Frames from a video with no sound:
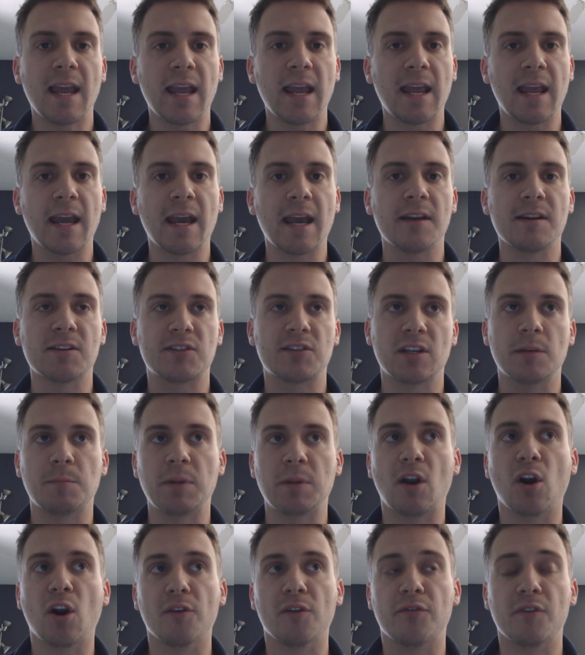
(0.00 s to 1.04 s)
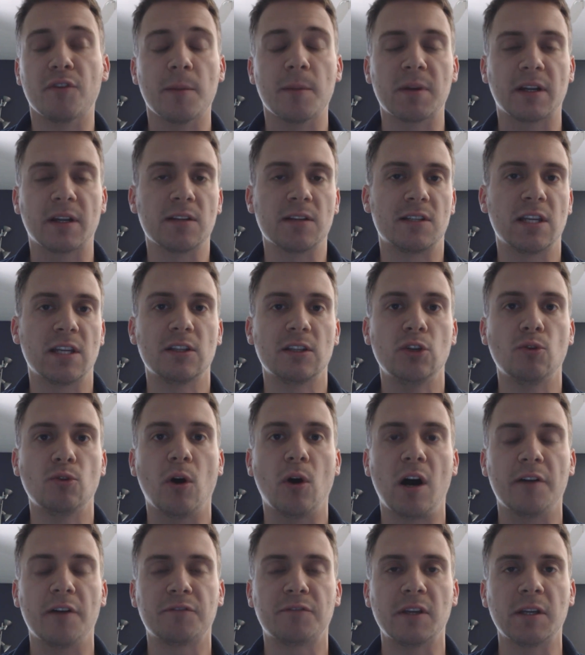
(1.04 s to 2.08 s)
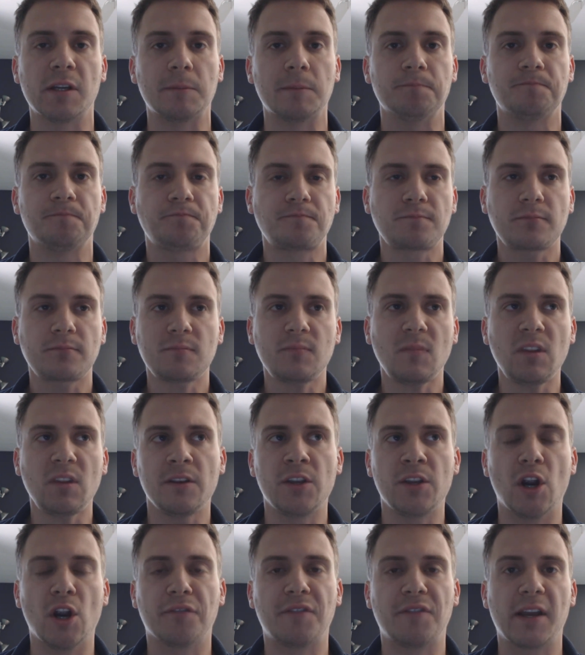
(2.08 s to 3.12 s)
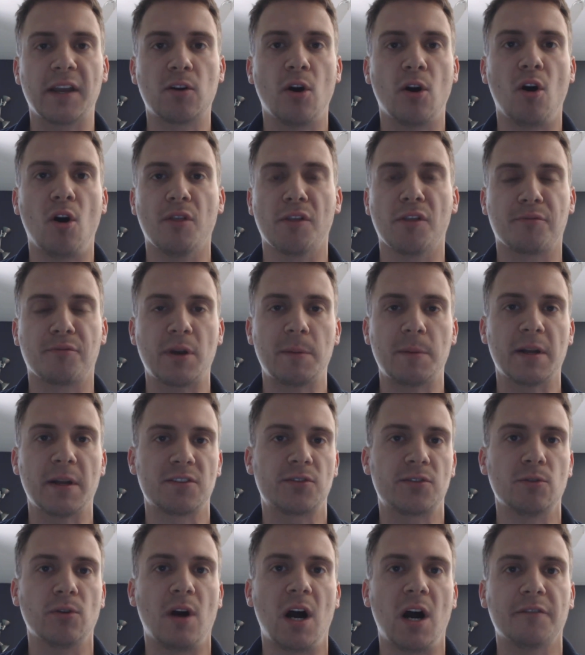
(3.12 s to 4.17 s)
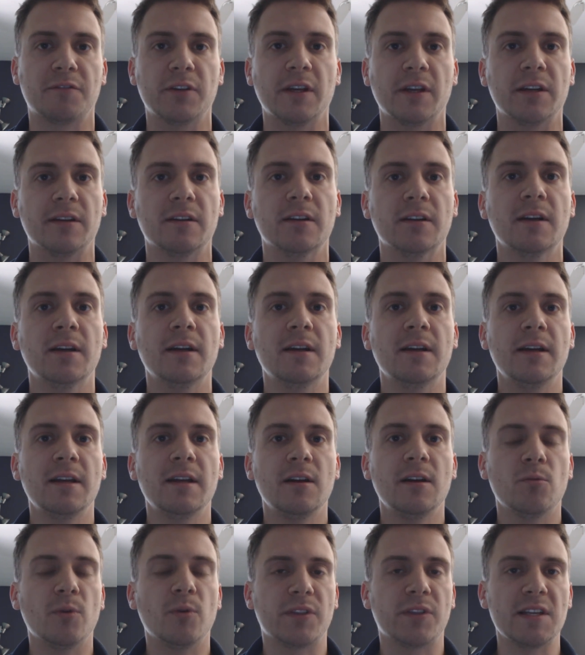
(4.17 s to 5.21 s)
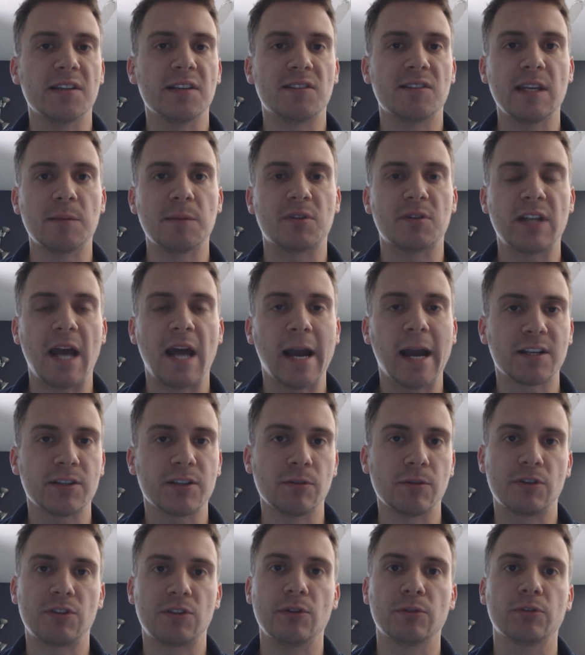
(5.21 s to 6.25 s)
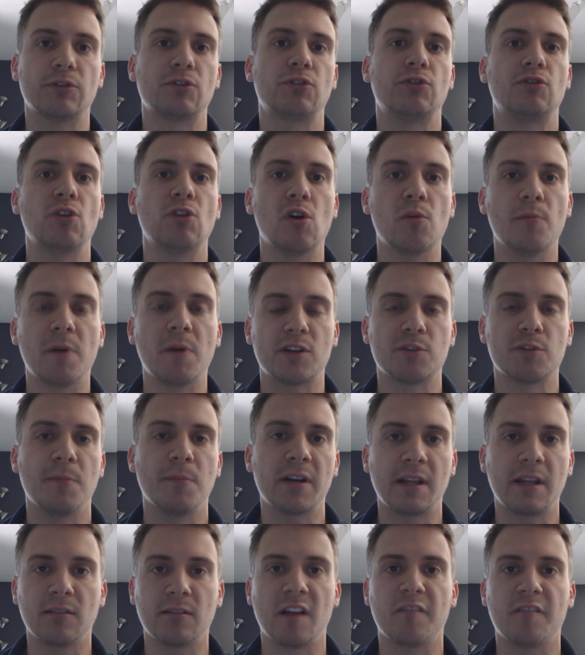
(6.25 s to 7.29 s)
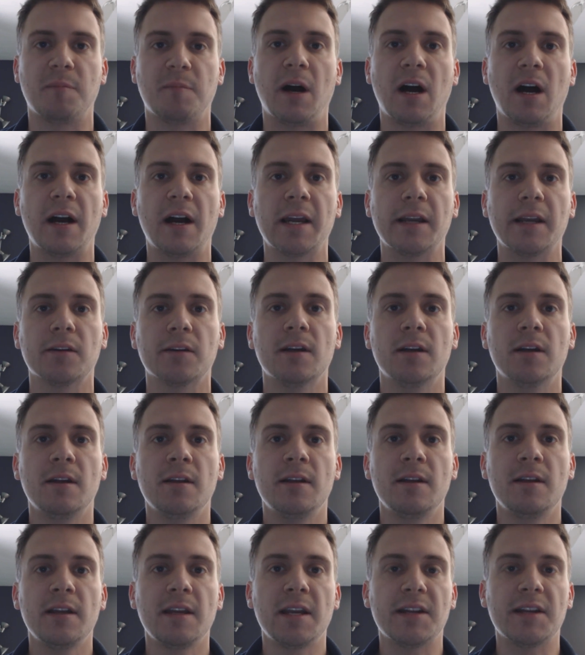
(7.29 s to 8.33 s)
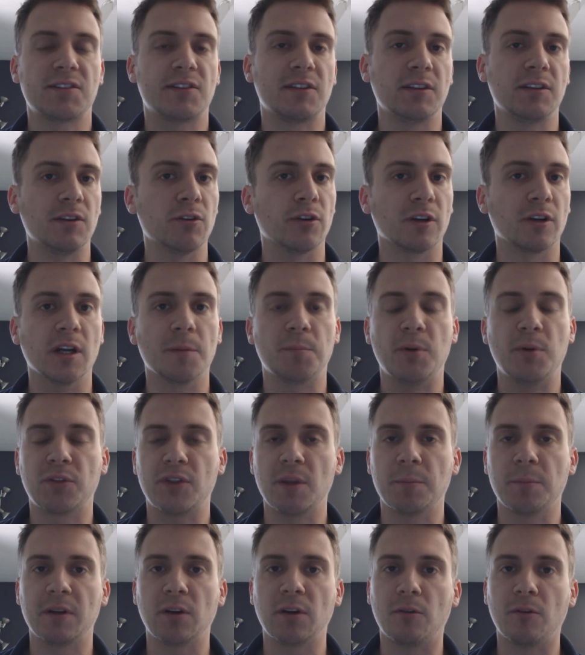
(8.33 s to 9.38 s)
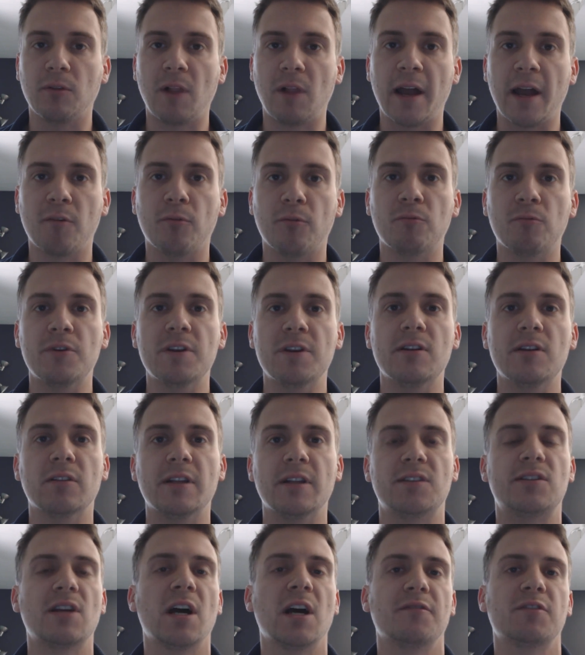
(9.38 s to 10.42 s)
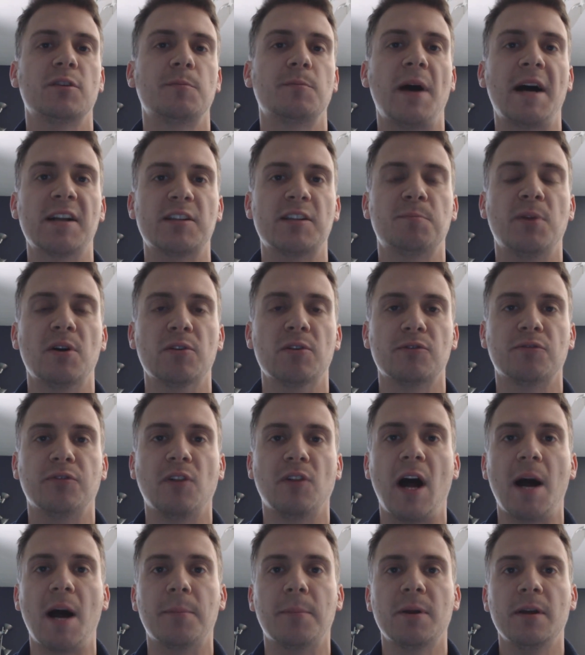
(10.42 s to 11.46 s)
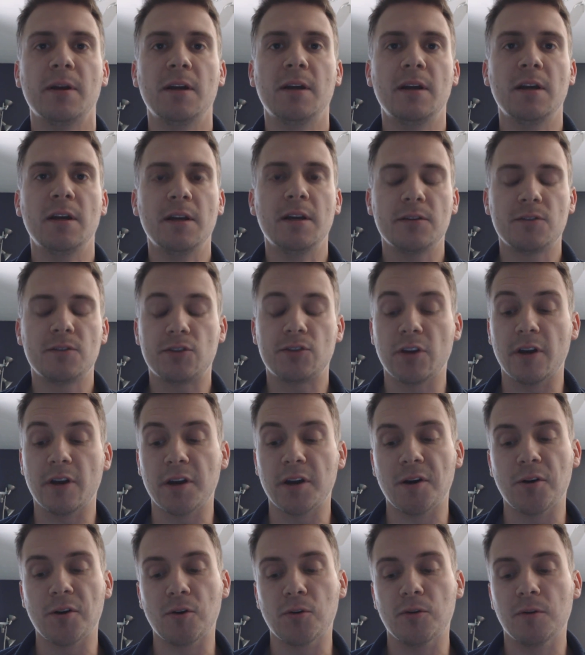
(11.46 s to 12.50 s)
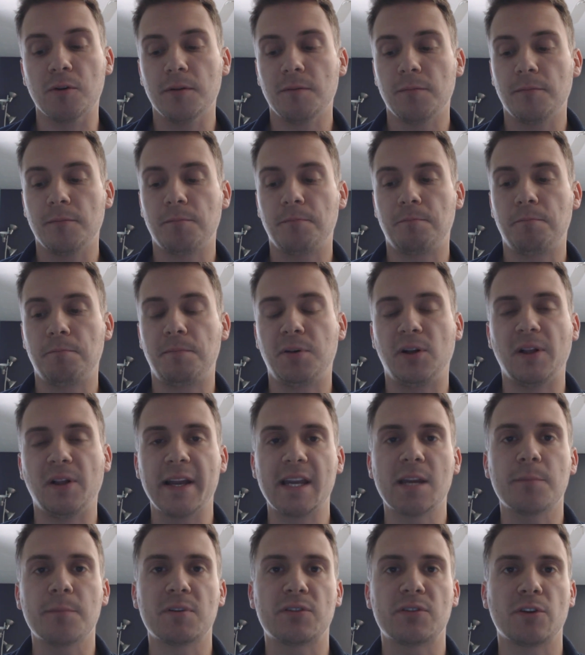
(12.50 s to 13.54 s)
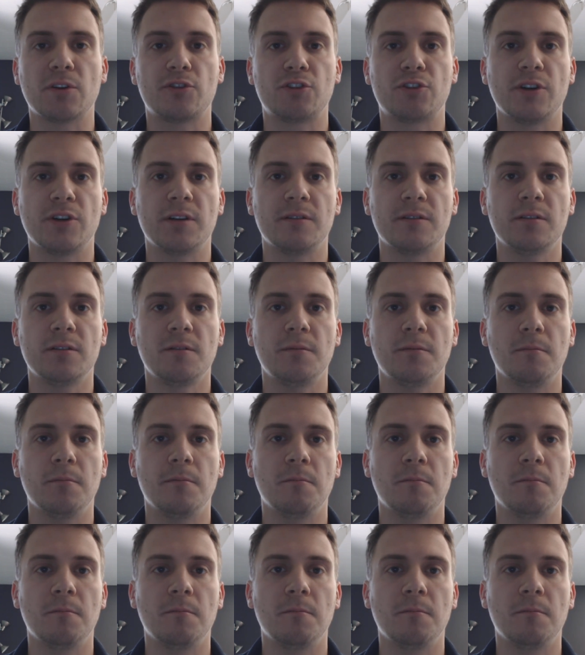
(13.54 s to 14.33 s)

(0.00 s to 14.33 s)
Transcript: and it's going to be hard for them to continue often. If they call the 3-bets too often with these deep stacks and there's still so much money left behind, you're going to put them in a lot of really tough spots post flop. So play in position